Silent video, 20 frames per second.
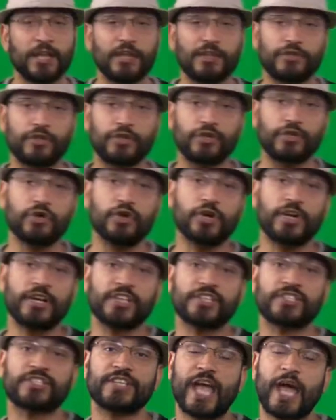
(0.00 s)
The
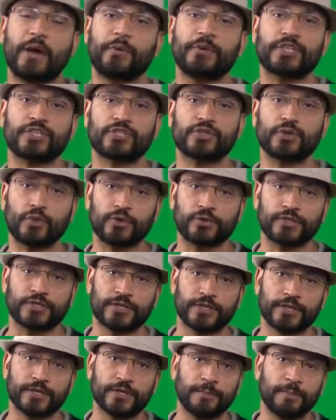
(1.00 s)
unit is now
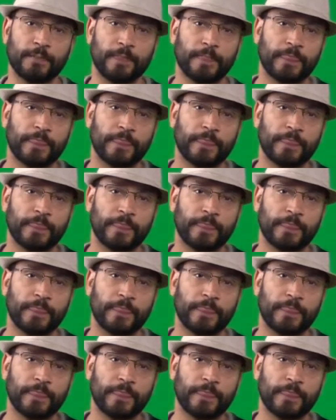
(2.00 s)
exhausted.